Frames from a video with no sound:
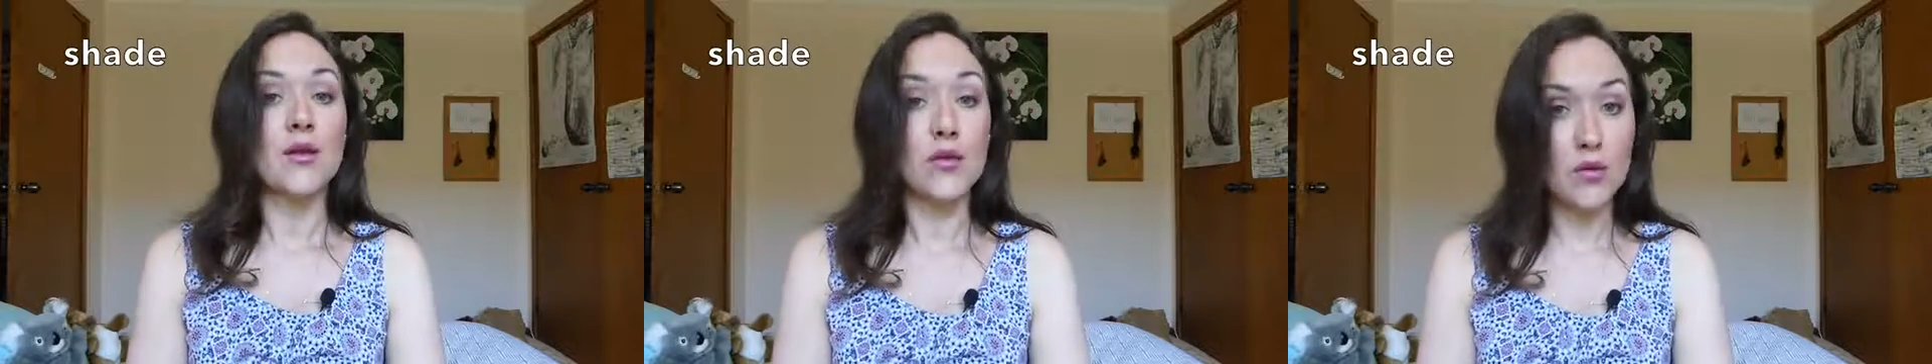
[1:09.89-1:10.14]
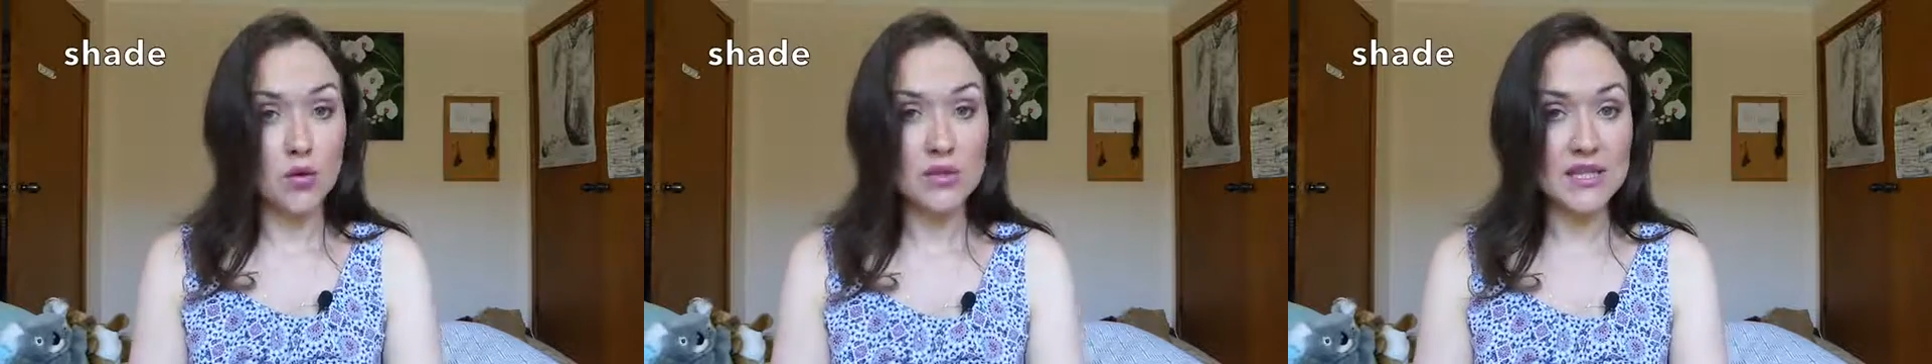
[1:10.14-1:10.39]

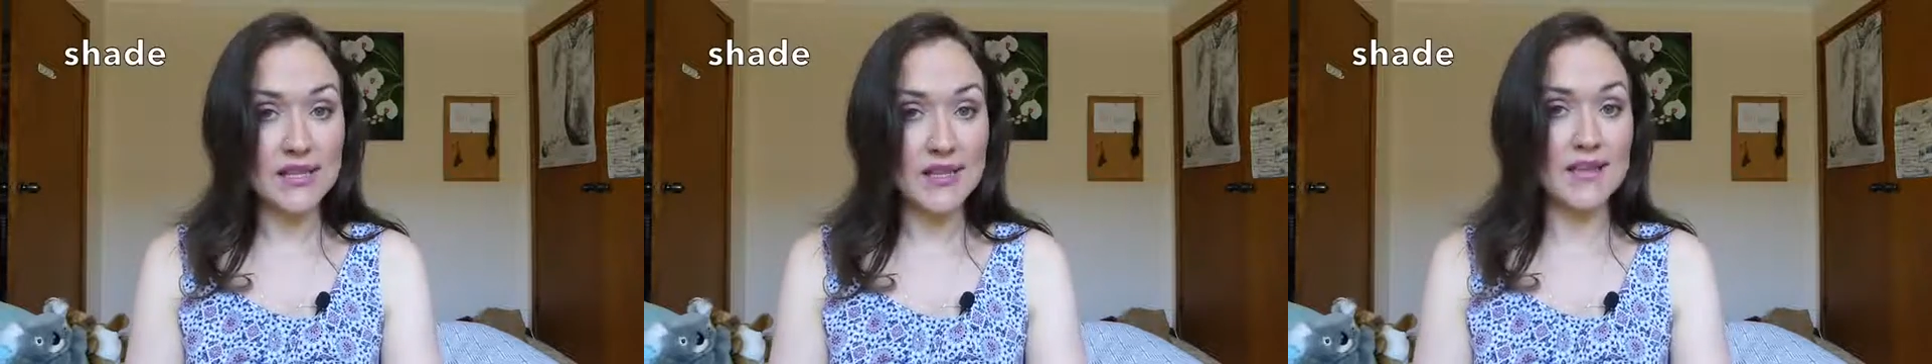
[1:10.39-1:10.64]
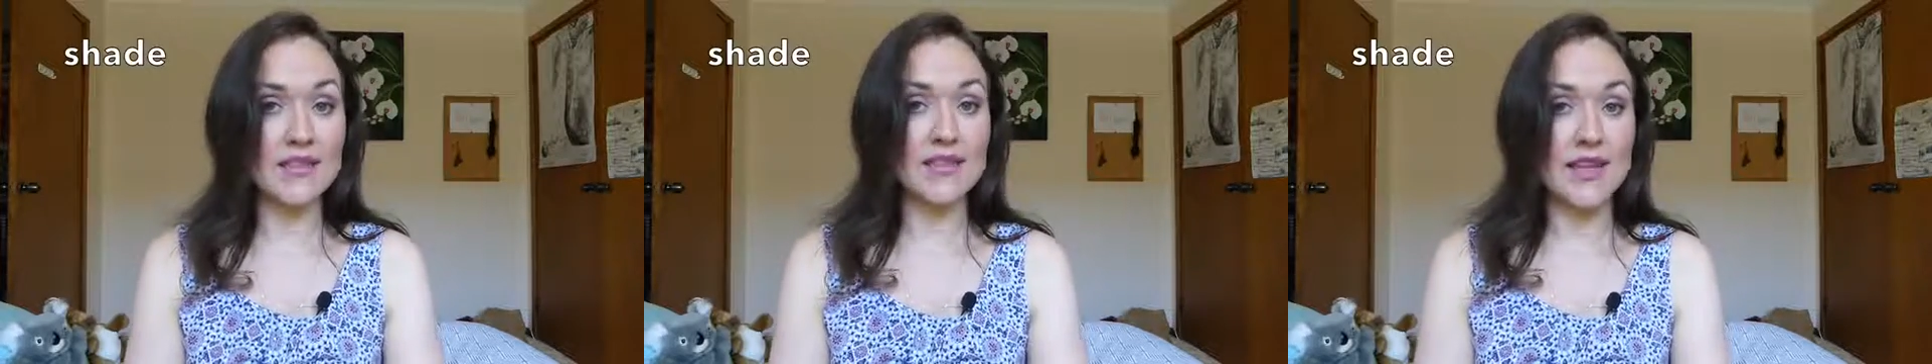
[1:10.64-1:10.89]

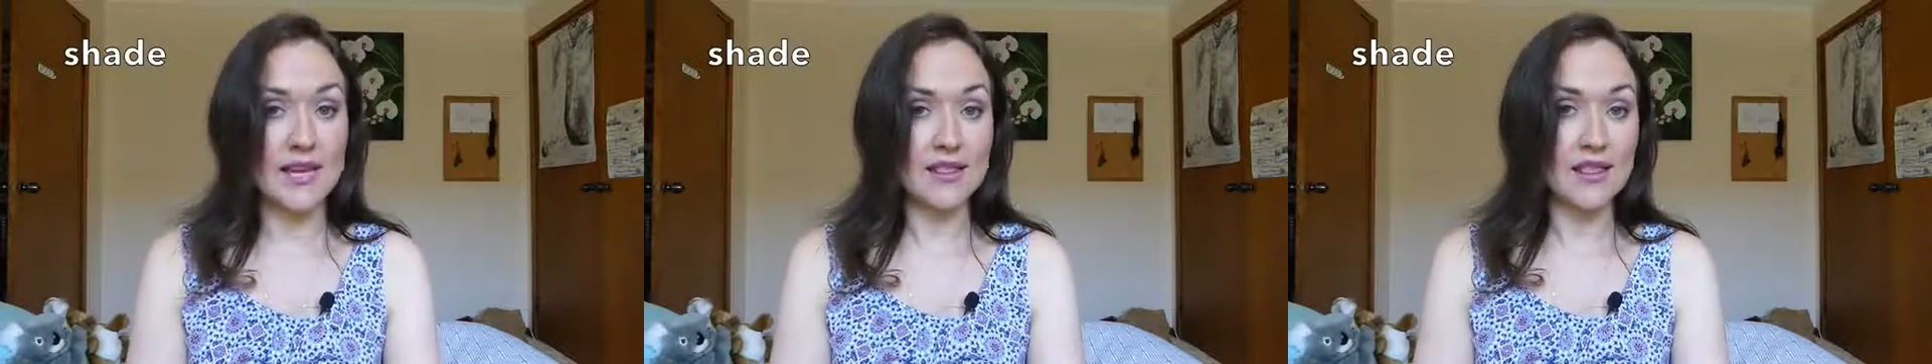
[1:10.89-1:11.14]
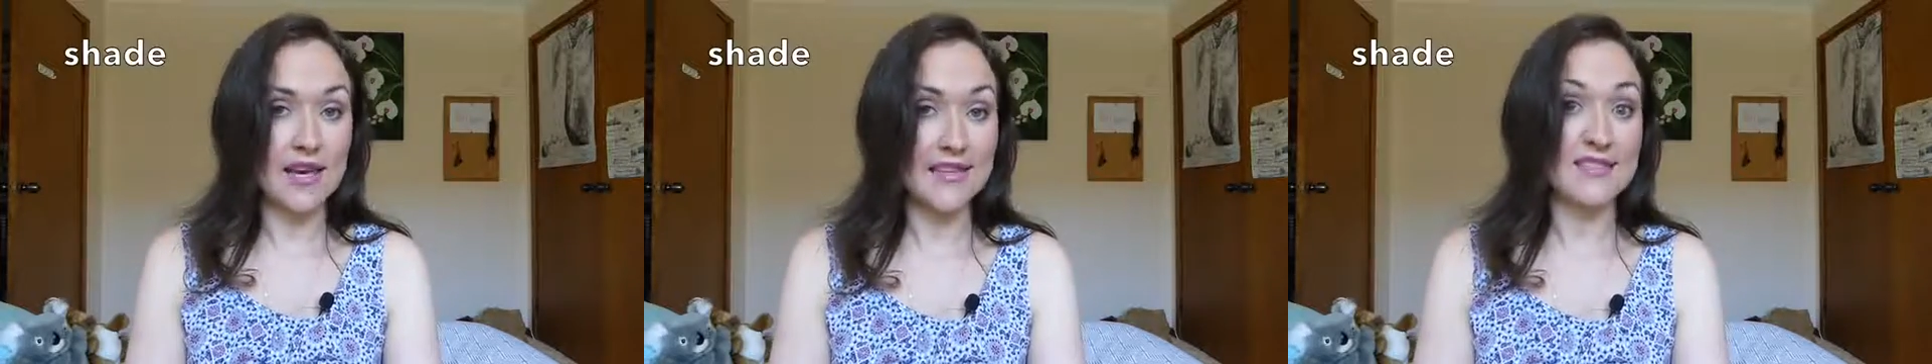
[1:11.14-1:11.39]
Normally
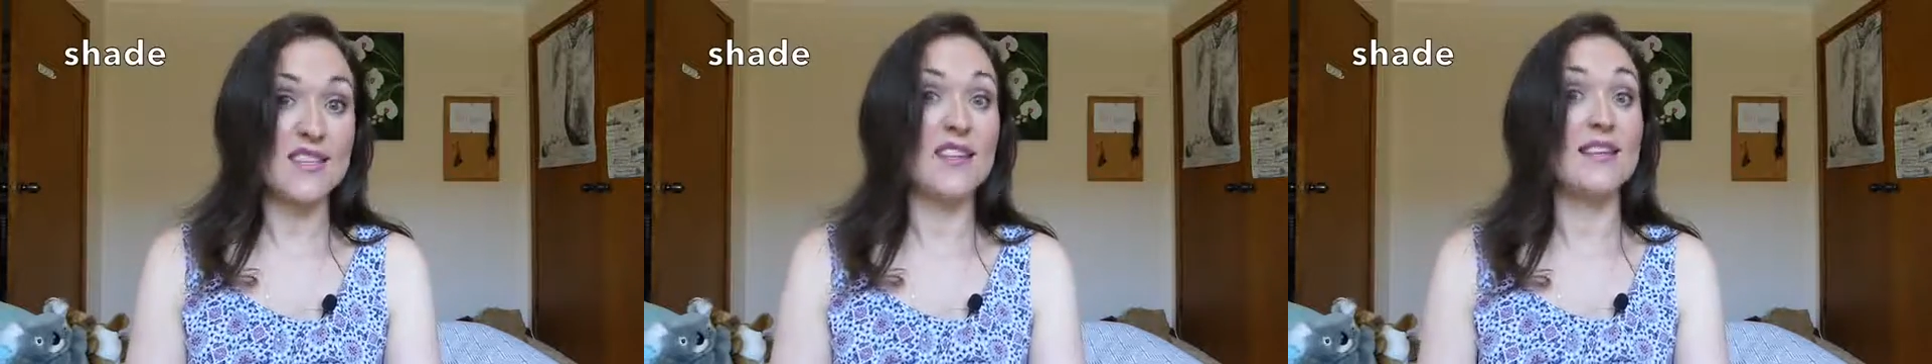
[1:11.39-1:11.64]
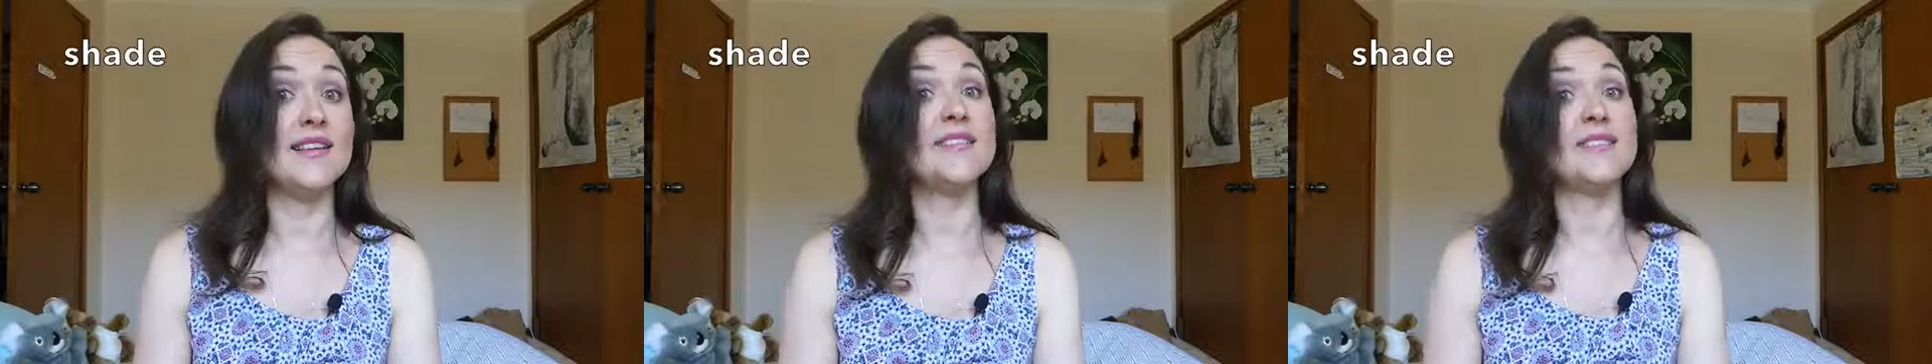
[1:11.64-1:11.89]
that light
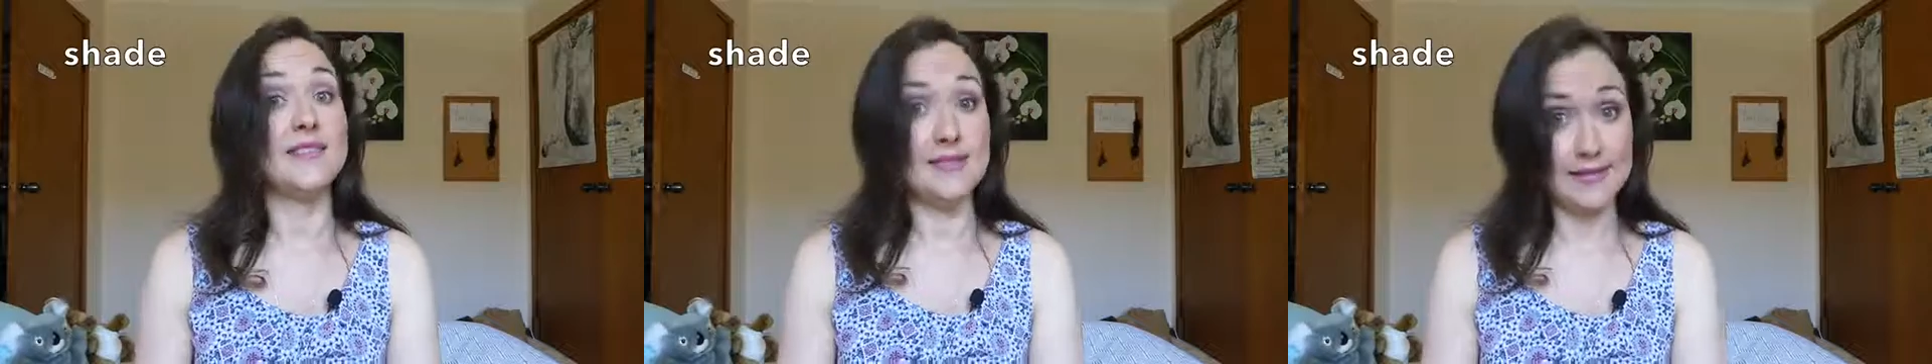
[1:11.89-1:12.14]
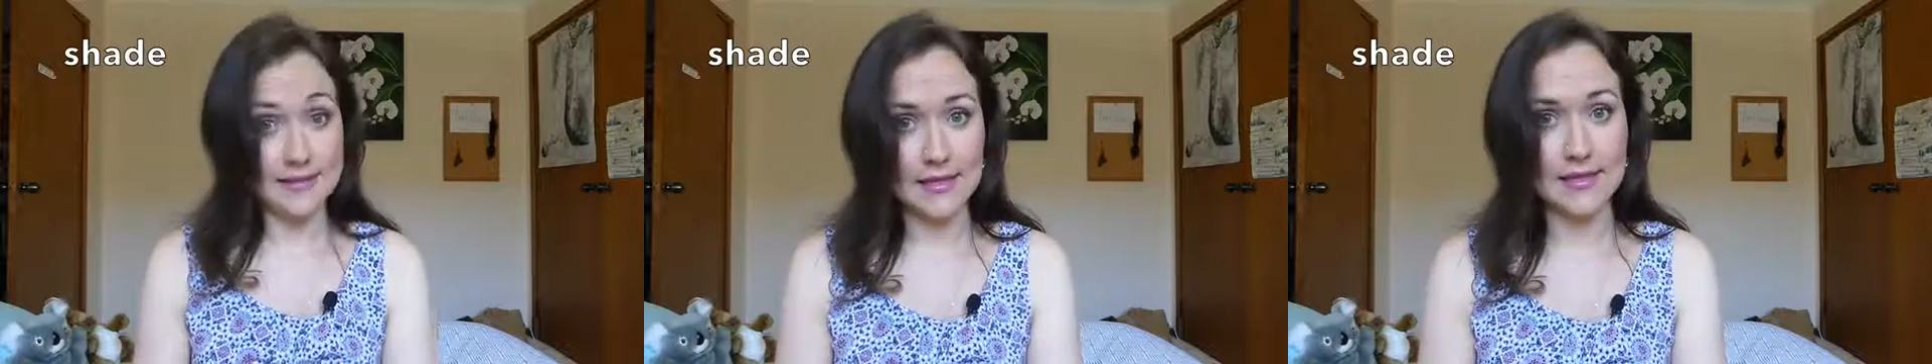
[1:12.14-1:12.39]
is
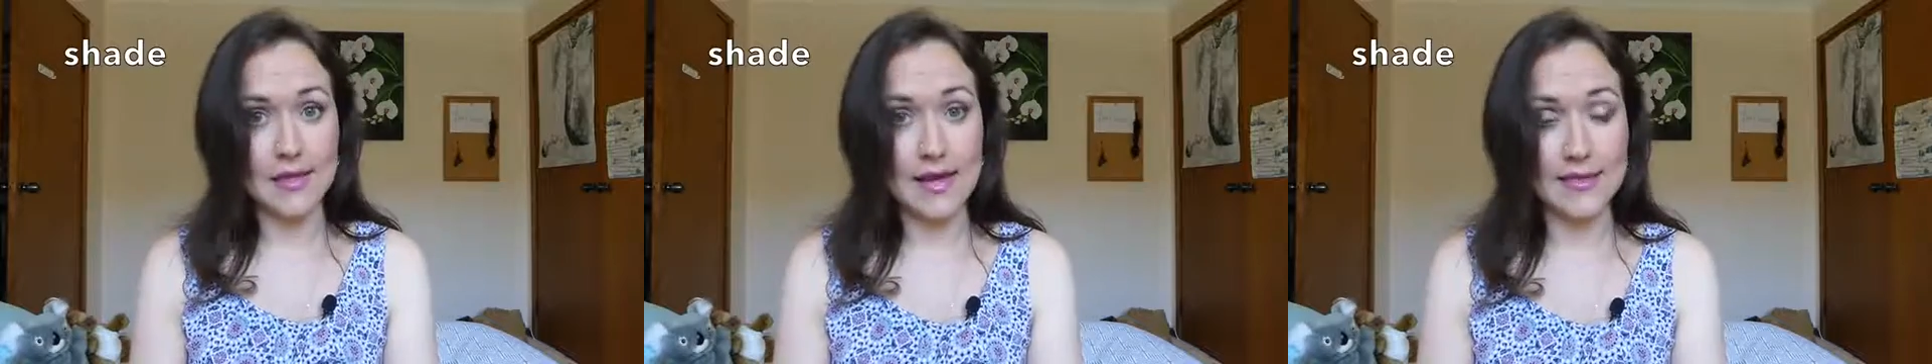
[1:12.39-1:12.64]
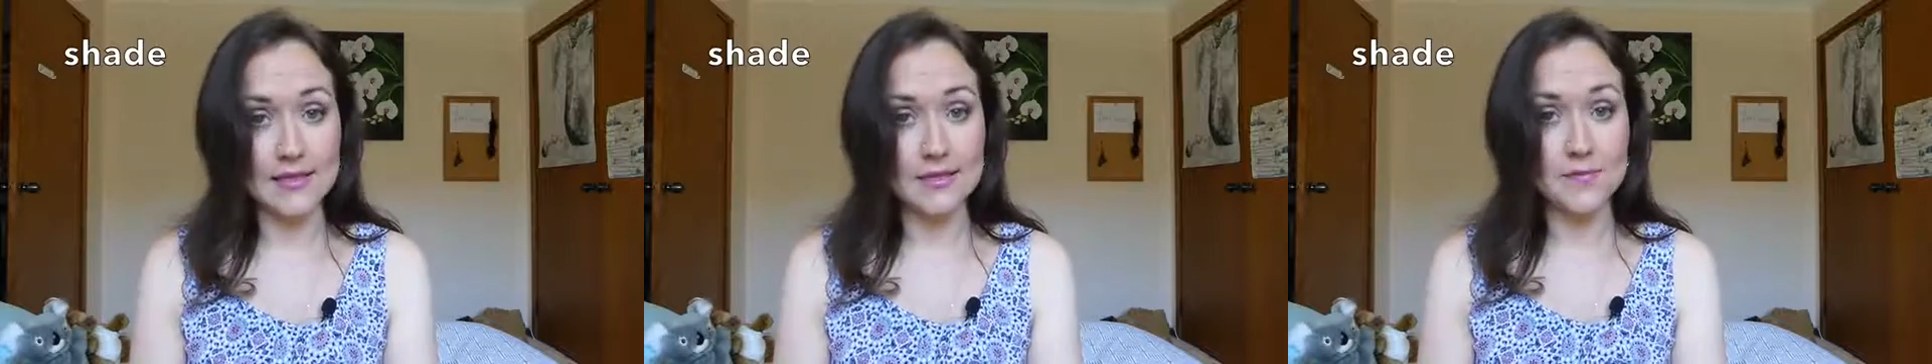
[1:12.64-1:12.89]

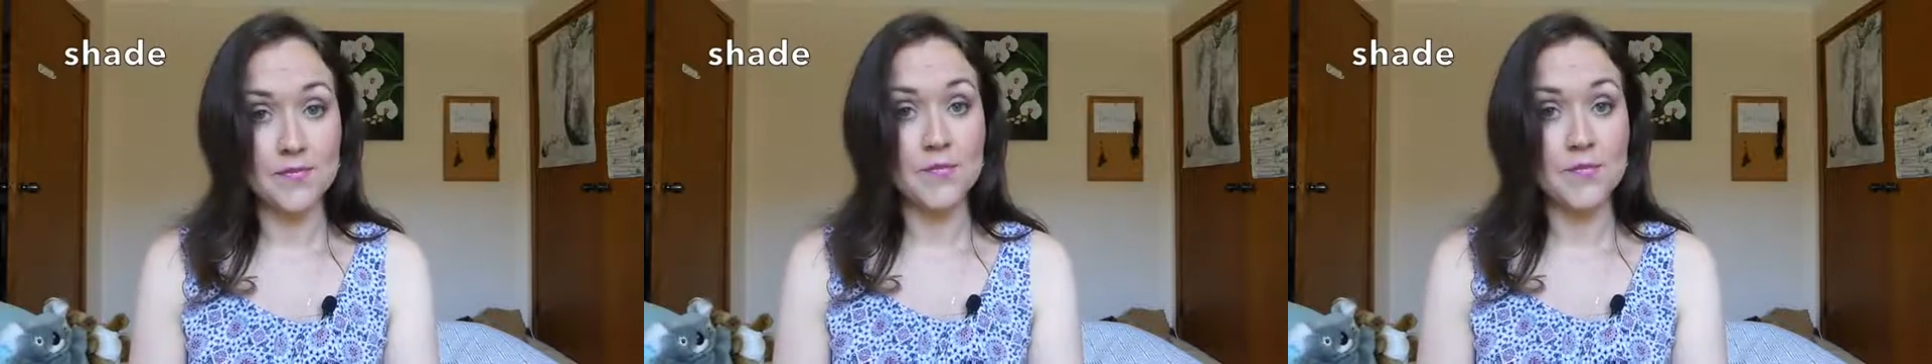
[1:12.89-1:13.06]
sunlight.